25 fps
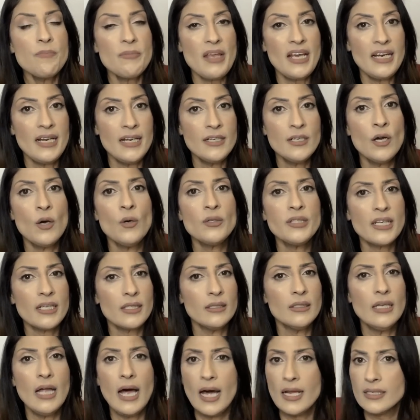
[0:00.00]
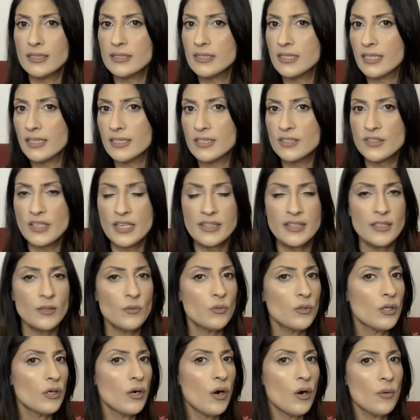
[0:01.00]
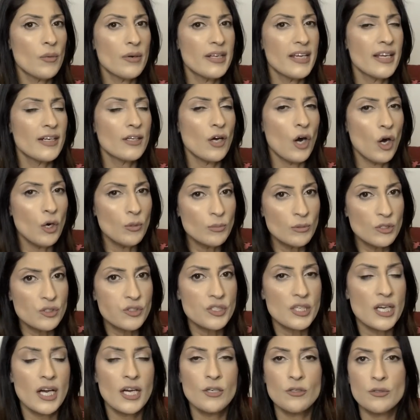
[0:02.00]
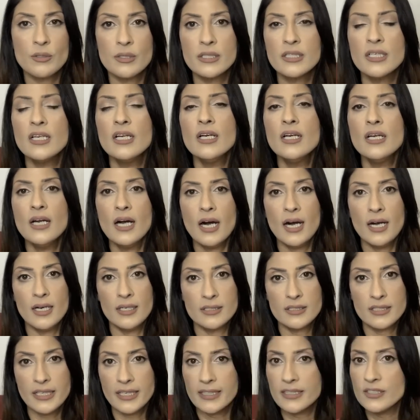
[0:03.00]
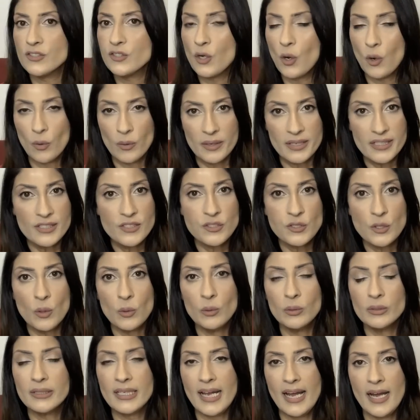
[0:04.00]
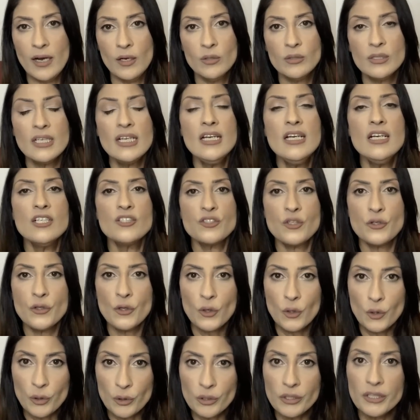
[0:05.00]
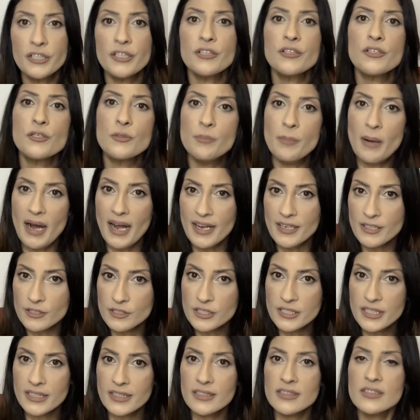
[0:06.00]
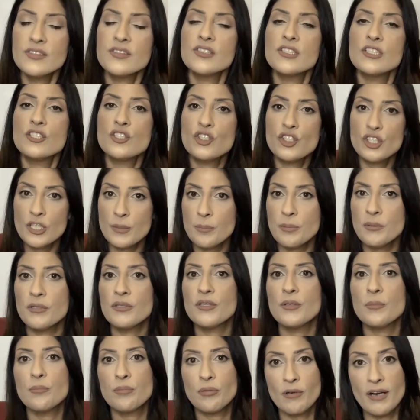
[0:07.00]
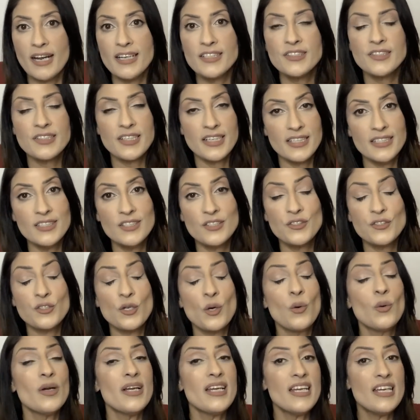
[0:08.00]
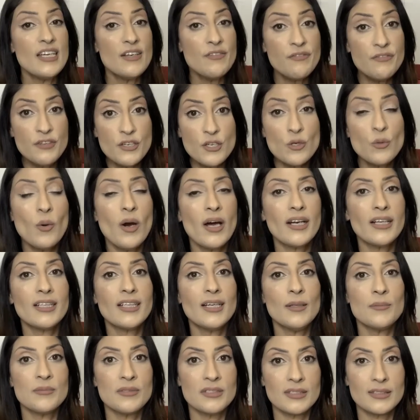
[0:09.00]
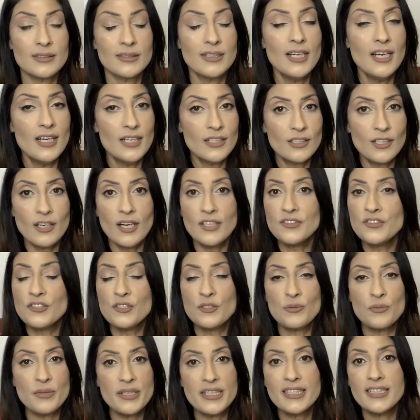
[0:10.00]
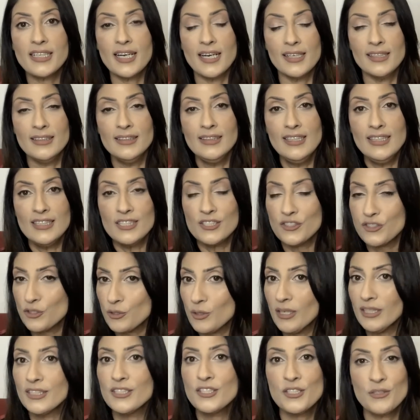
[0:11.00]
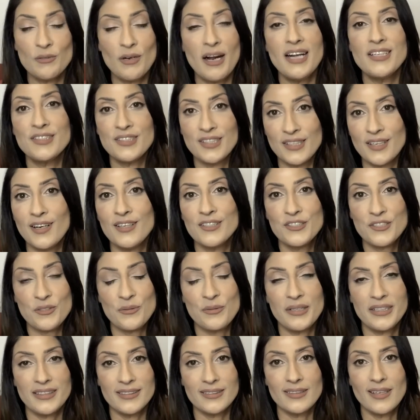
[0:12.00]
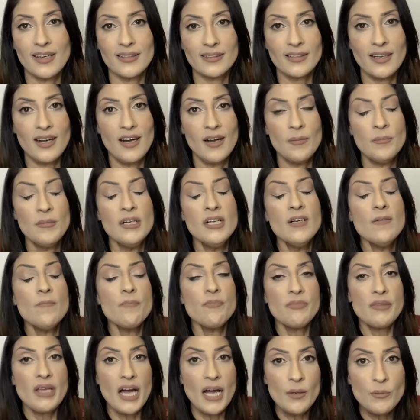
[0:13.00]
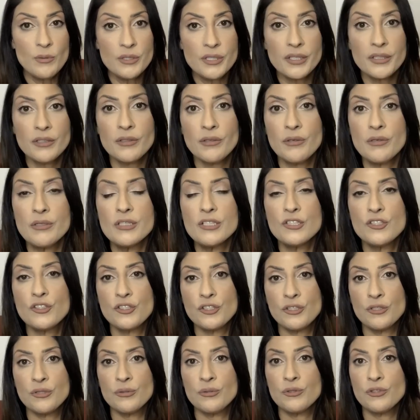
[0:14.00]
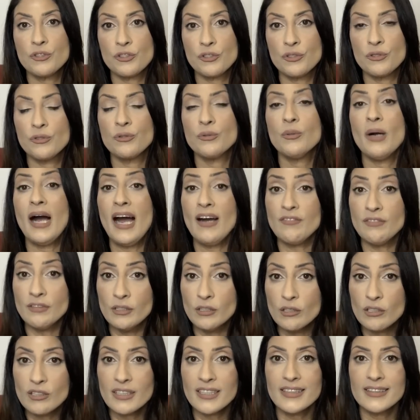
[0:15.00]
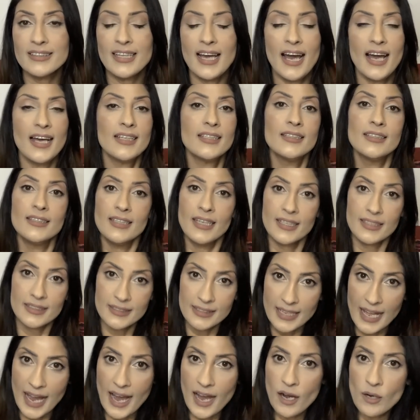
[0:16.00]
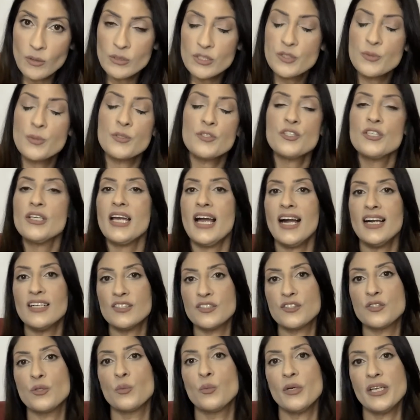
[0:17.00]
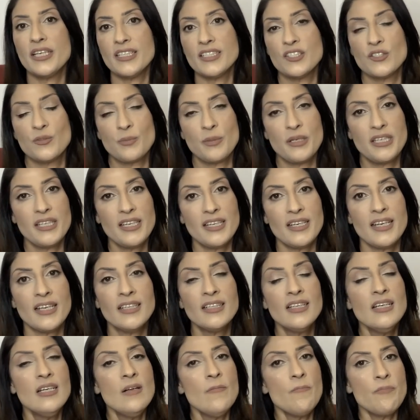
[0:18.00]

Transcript: And I know that a lot of tickets, I think we're already at almost one hundred uh, tickets already sold out. So the earlier you buy your tickets, the cheaper the price is. So if you want to come to Costa Rica, Astrology Rising Costa Rica dot com, I would encourage you to have a look at that like now, especially as the week is beginning.